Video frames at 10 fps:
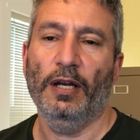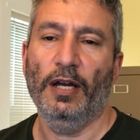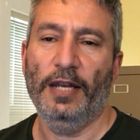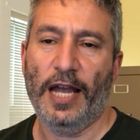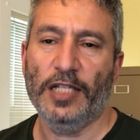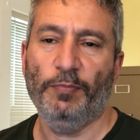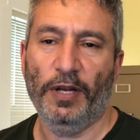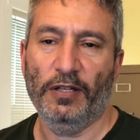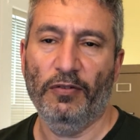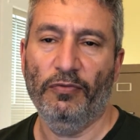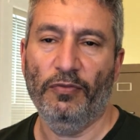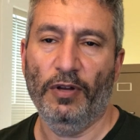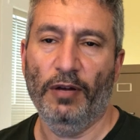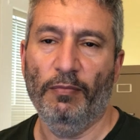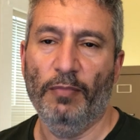an aspect of
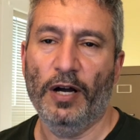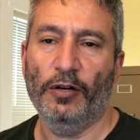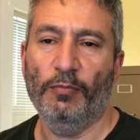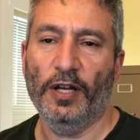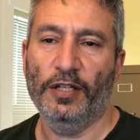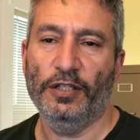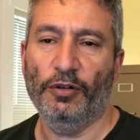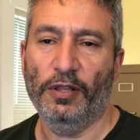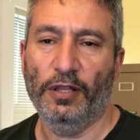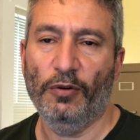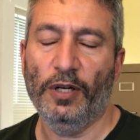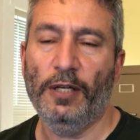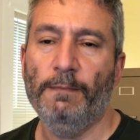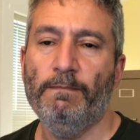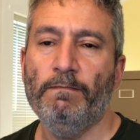modern monetary
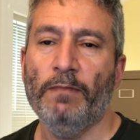theory,